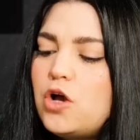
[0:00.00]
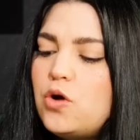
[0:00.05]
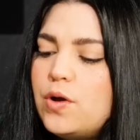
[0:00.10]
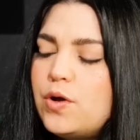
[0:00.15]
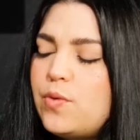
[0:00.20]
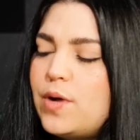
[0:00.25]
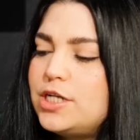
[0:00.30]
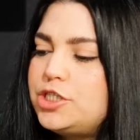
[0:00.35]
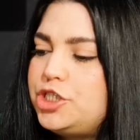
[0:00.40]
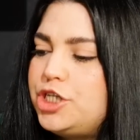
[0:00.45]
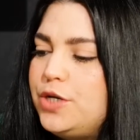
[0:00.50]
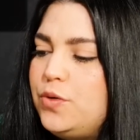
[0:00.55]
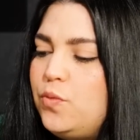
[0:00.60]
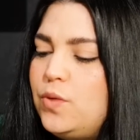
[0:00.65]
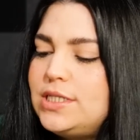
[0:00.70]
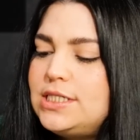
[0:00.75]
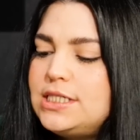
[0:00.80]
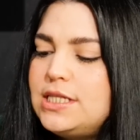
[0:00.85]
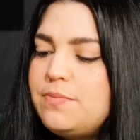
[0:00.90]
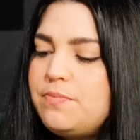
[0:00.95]
Quick question:
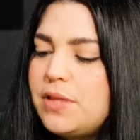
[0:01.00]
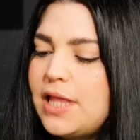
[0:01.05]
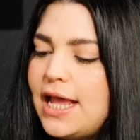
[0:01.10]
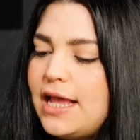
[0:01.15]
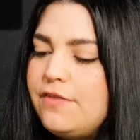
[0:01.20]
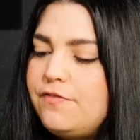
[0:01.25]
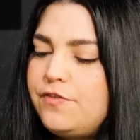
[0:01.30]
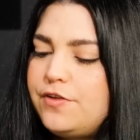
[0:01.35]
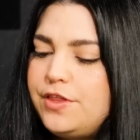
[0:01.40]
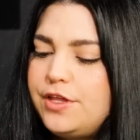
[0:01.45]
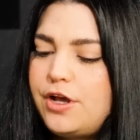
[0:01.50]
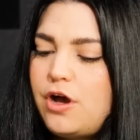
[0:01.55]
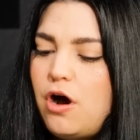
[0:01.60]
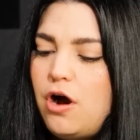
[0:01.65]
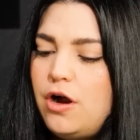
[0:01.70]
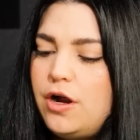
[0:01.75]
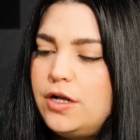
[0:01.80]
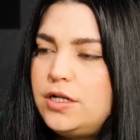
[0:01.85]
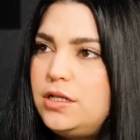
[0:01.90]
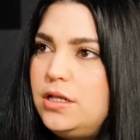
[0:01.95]
what's the plan for the
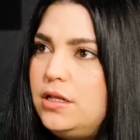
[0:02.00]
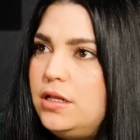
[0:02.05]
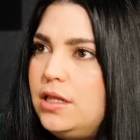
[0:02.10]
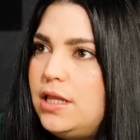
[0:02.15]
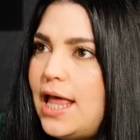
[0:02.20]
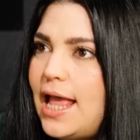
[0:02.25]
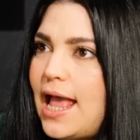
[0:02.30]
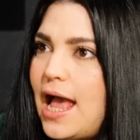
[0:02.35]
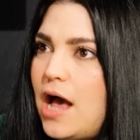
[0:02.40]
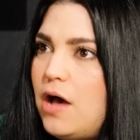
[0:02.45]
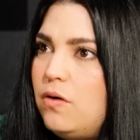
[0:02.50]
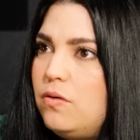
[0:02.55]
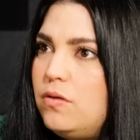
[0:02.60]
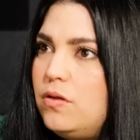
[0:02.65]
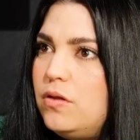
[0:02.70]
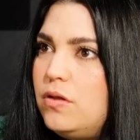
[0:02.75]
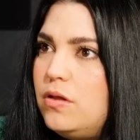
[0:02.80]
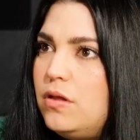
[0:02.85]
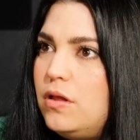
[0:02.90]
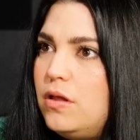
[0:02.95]
card? They're gonna have
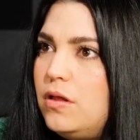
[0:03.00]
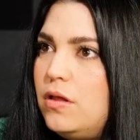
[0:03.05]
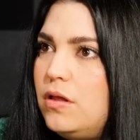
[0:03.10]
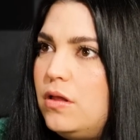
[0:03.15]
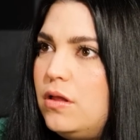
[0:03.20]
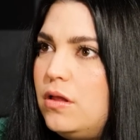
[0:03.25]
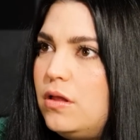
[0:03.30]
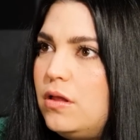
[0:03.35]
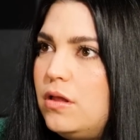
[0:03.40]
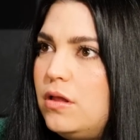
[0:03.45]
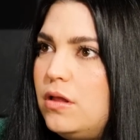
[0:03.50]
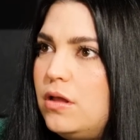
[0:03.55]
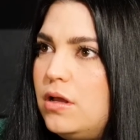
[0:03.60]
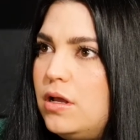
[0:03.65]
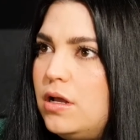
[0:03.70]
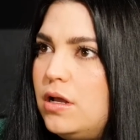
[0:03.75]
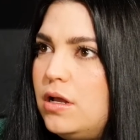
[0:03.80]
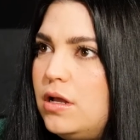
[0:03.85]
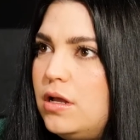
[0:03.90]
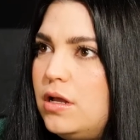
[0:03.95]

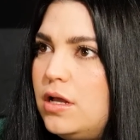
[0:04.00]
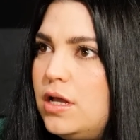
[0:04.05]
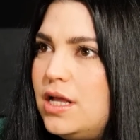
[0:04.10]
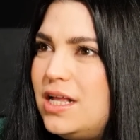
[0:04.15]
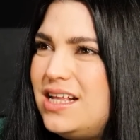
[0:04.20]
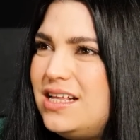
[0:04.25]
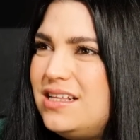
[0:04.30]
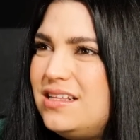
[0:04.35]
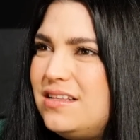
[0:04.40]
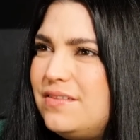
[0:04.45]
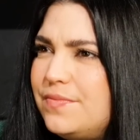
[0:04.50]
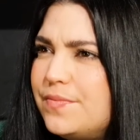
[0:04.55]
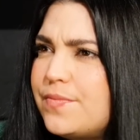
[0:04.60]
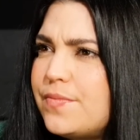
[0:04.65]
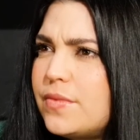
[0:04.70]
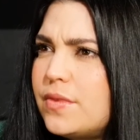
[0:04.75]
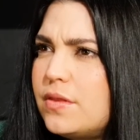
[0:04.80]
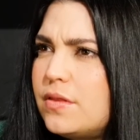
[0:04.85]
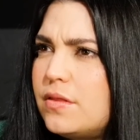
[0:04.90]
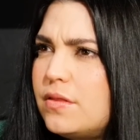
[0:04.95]
art, kind of like
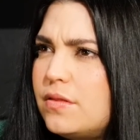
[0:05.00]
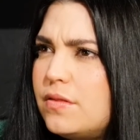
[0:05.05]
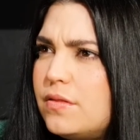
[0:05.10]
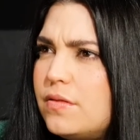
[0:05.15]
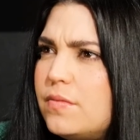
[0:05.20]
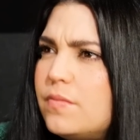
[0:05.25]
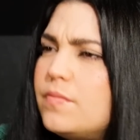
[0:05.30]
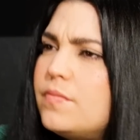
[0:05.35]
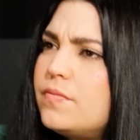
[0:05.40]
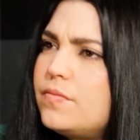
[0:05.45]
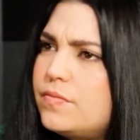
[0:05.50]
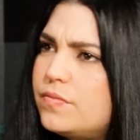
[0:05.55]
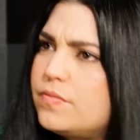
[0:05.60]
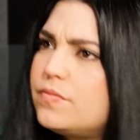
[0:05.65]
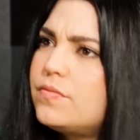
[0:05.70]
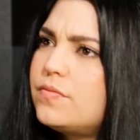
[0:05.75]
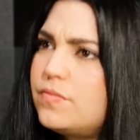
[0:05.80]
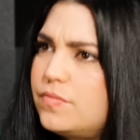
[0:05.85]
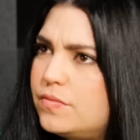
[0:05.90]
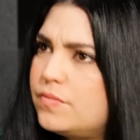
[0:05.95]
sketched
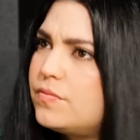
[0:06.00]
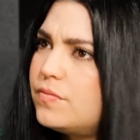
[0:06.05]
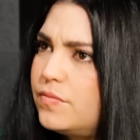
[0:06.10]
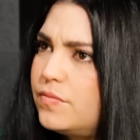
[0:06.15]
art, sort of